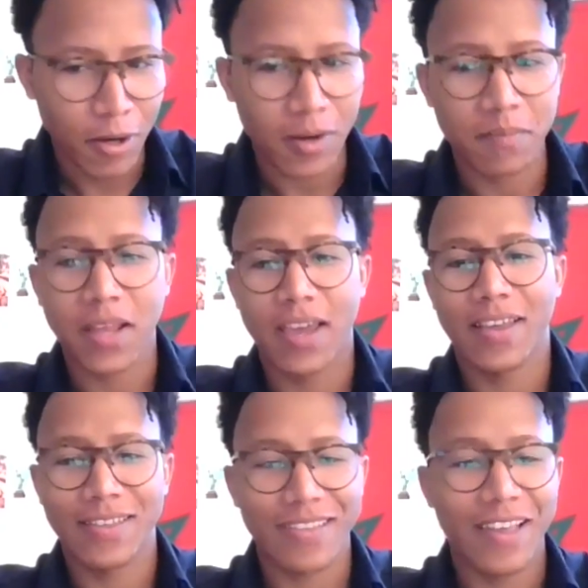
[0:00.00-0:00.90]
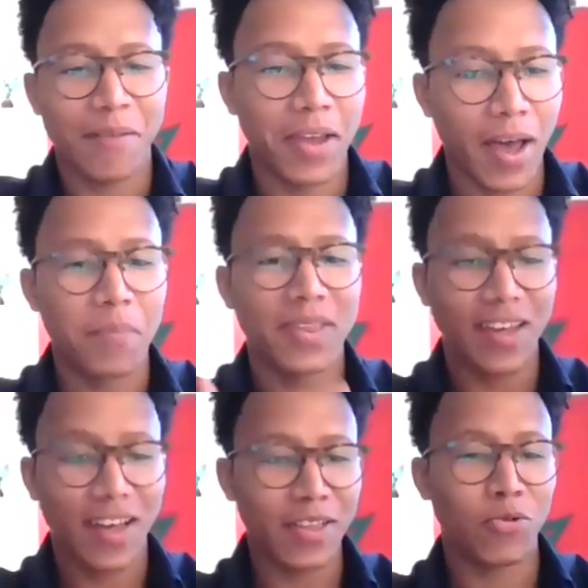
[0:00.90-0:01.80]
uh, like it's like my
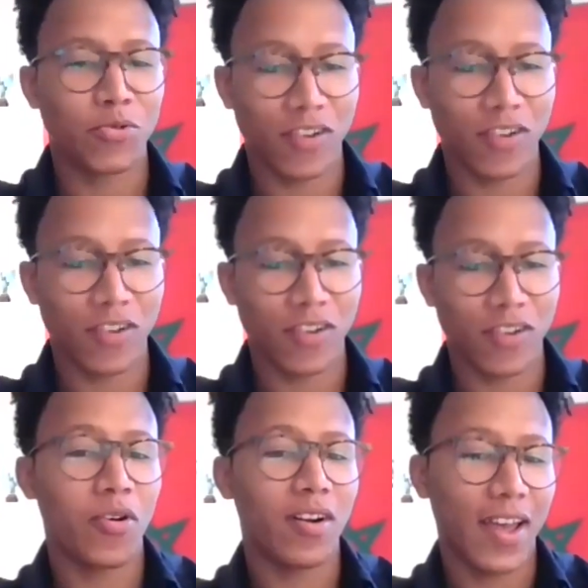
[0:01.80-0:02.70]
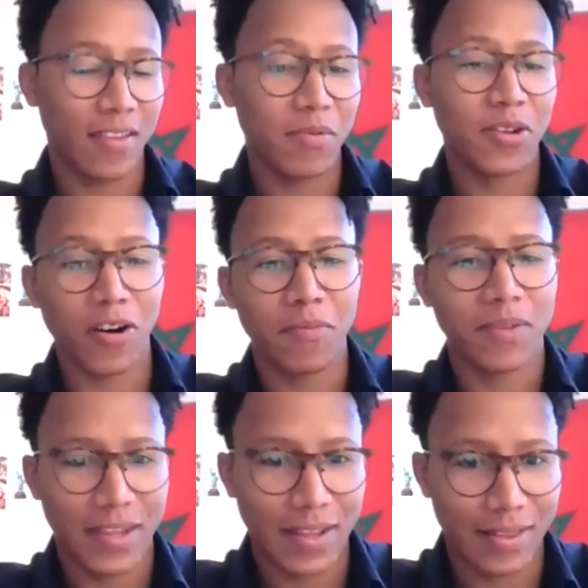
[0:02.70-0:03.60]
appetite to travel more has been
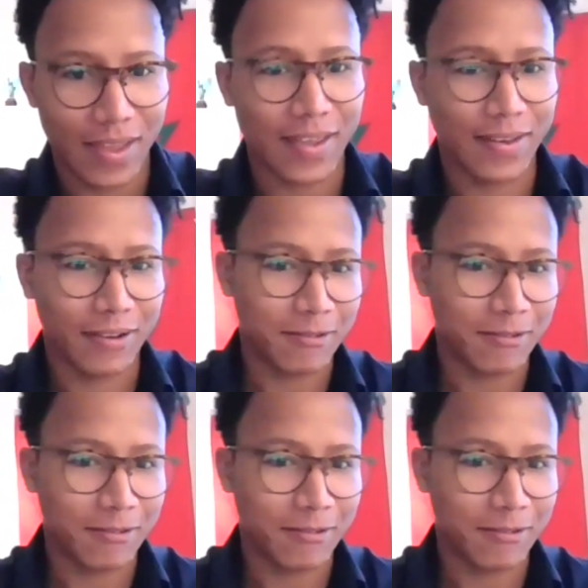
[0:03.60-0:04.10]
opened, and like